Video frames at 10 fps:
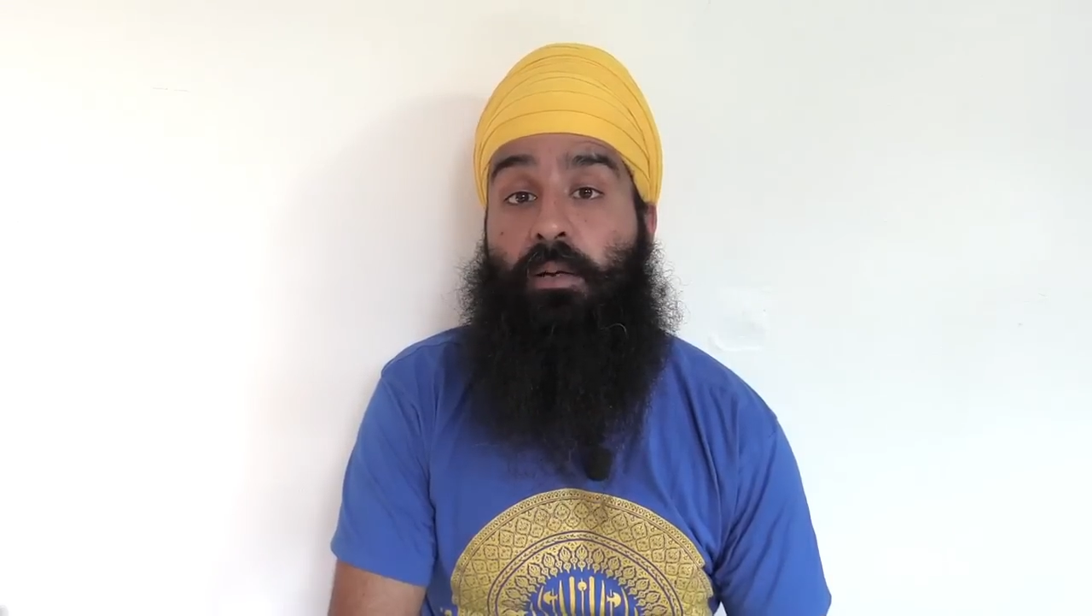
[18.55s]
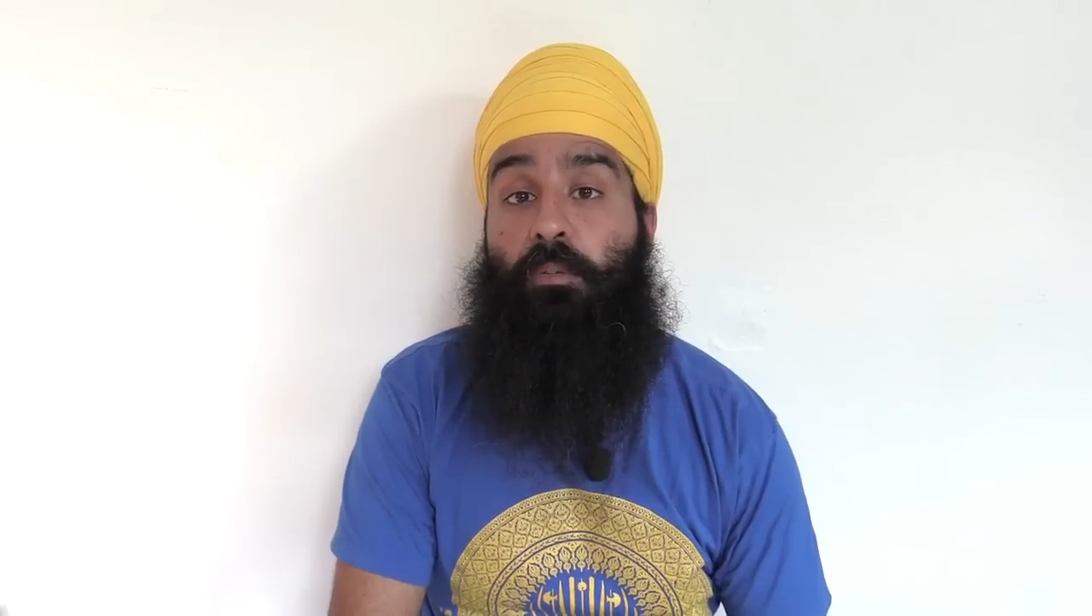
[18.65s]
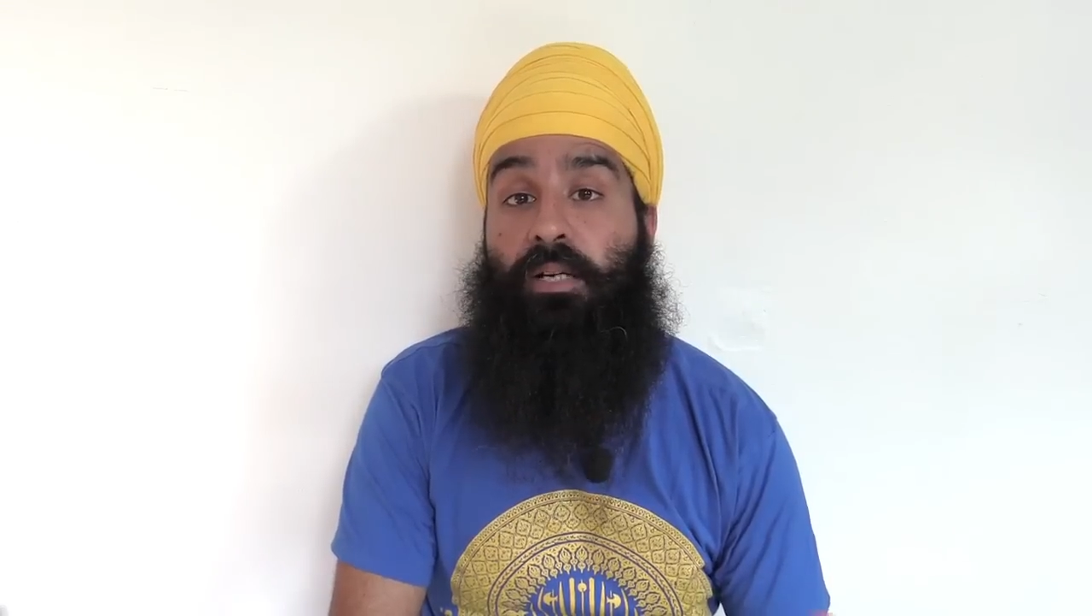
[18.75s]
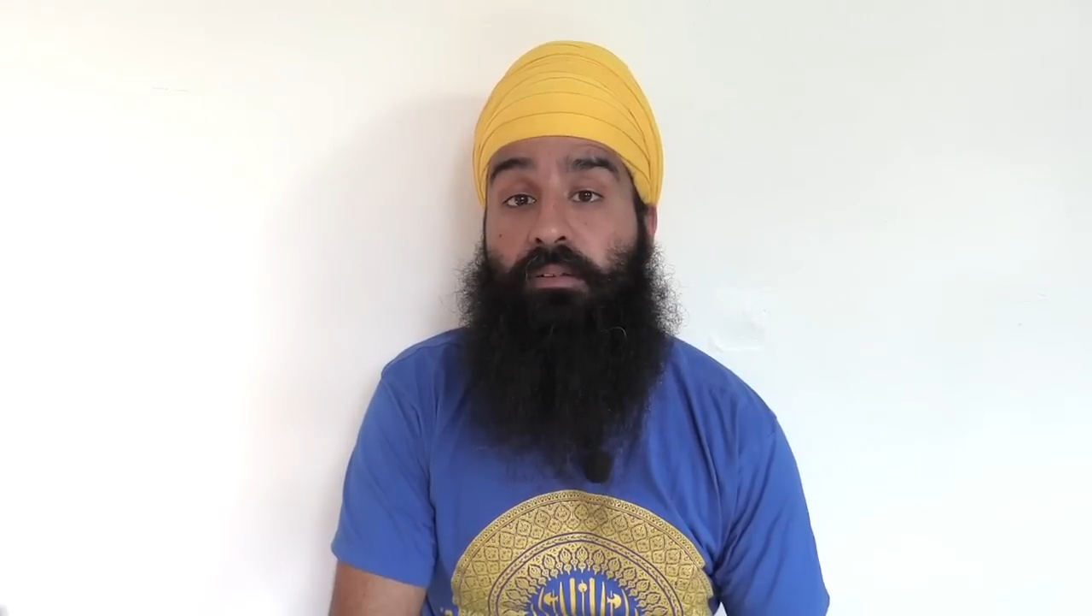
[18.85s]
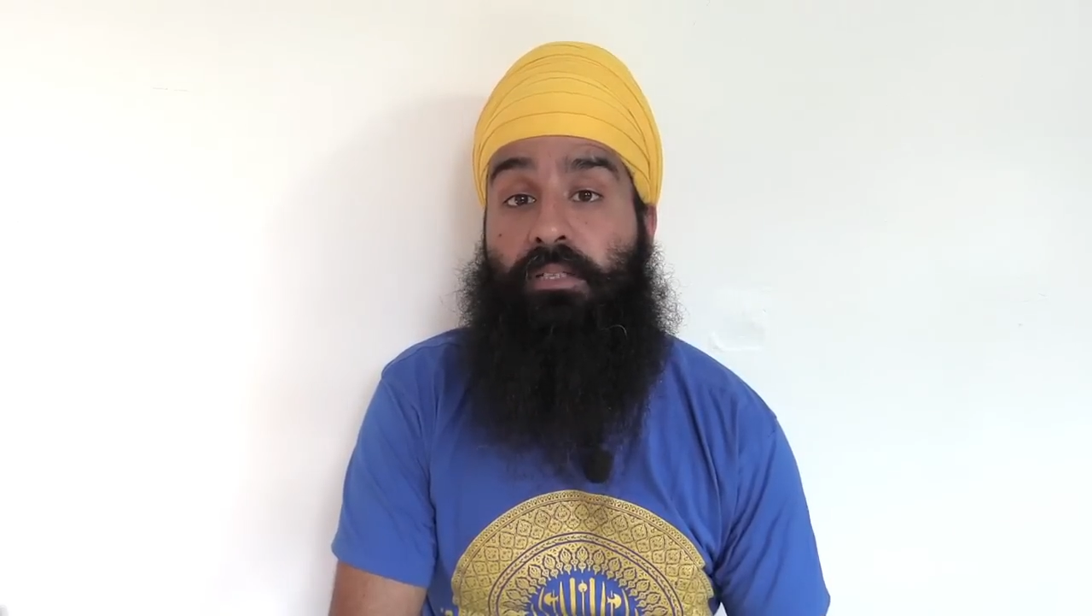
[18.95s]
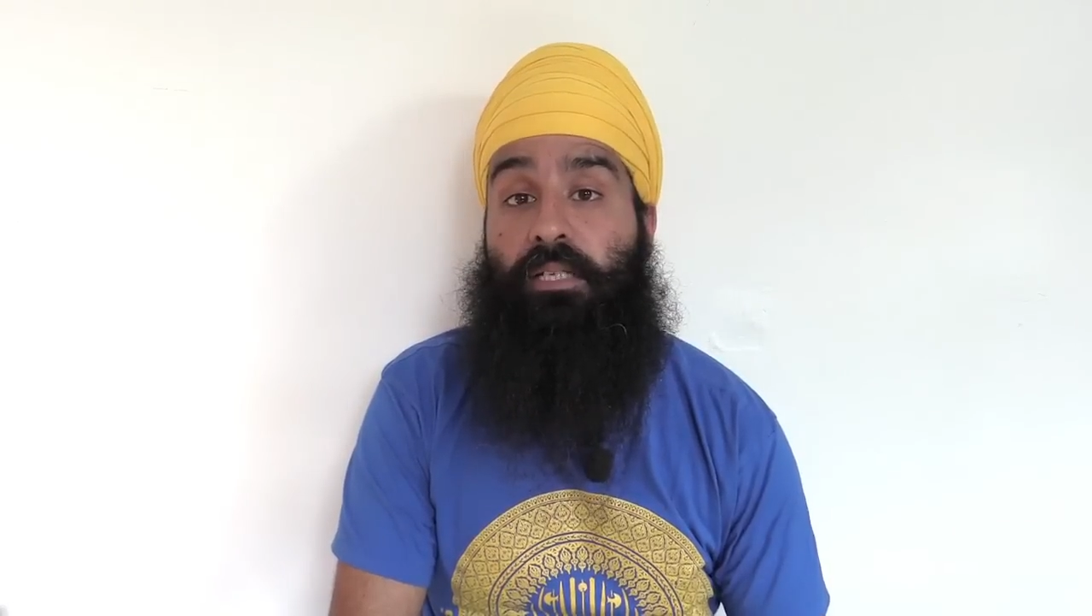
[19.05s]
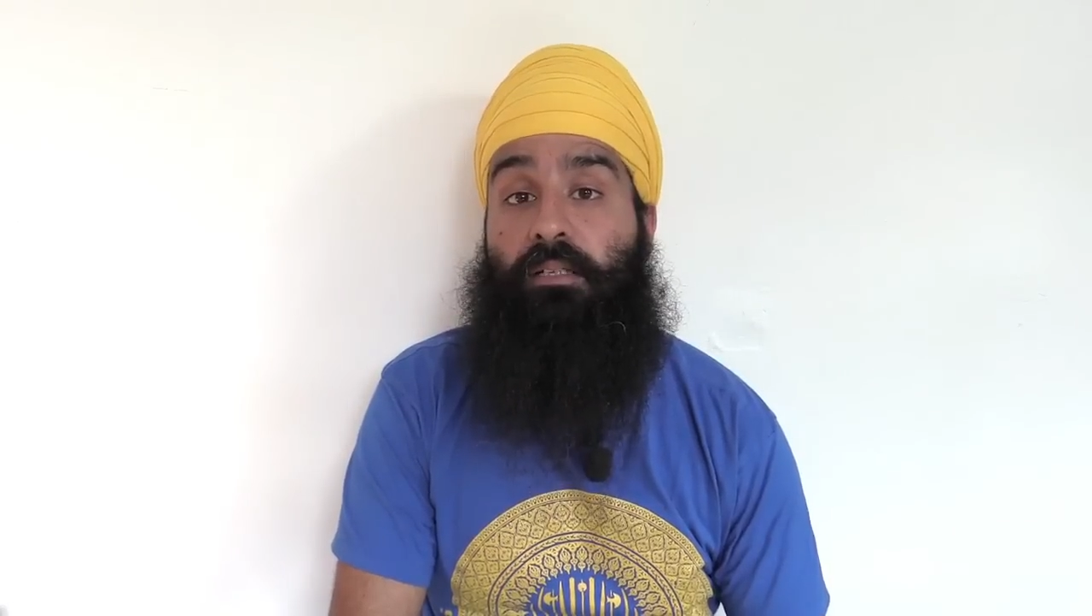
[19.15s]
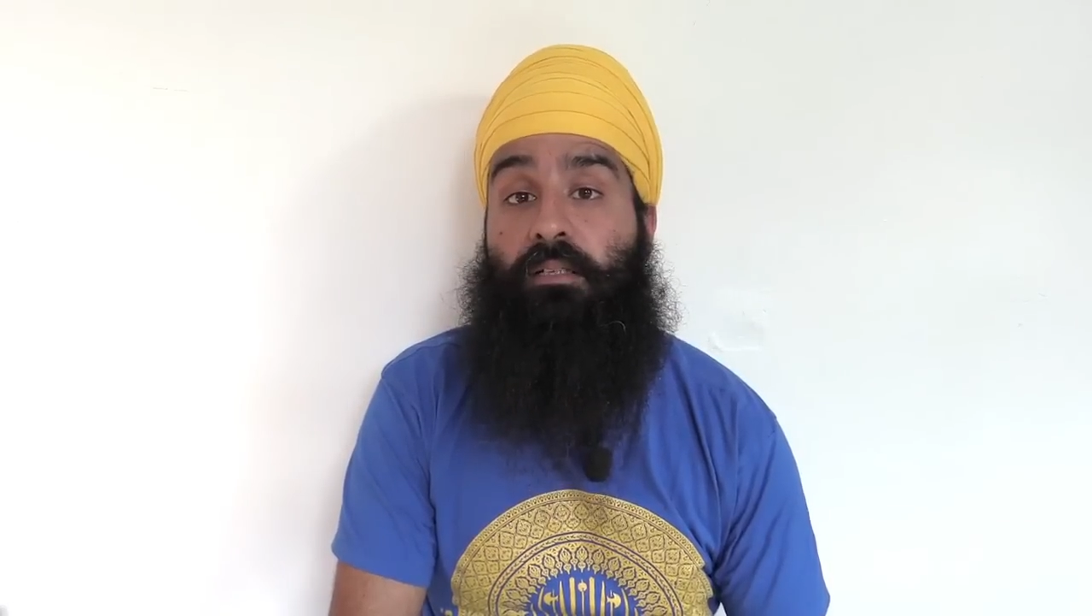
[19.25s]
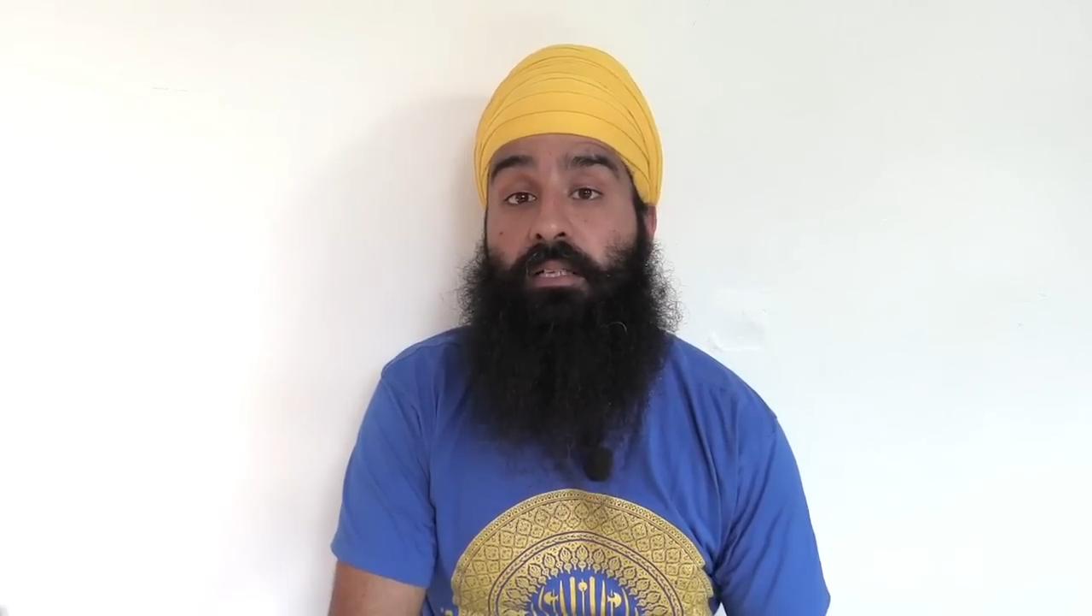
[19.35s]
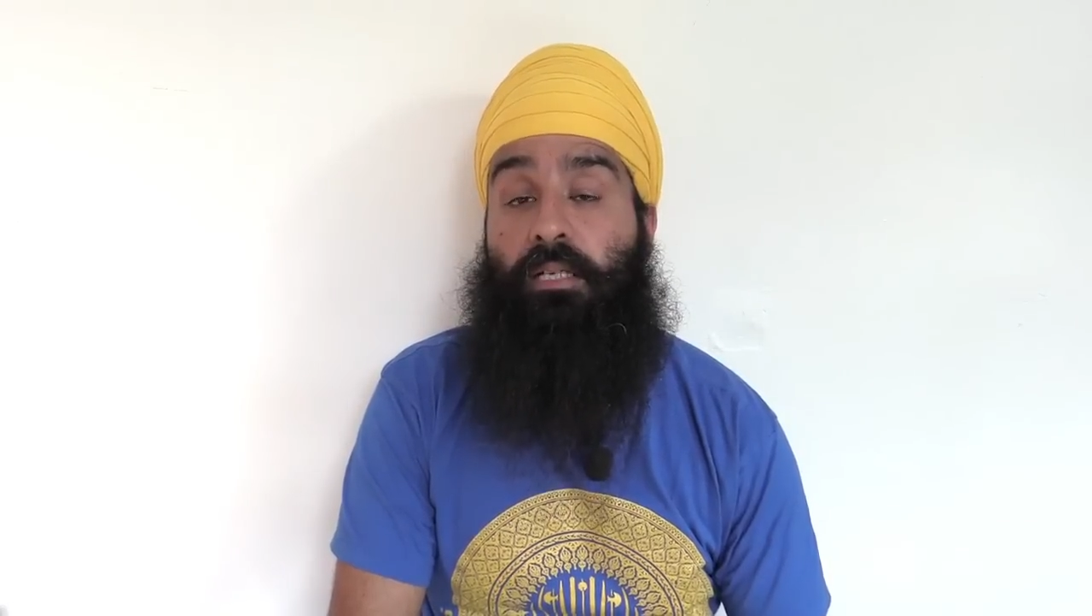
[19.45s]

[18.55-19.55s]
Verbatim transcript: wherever they are,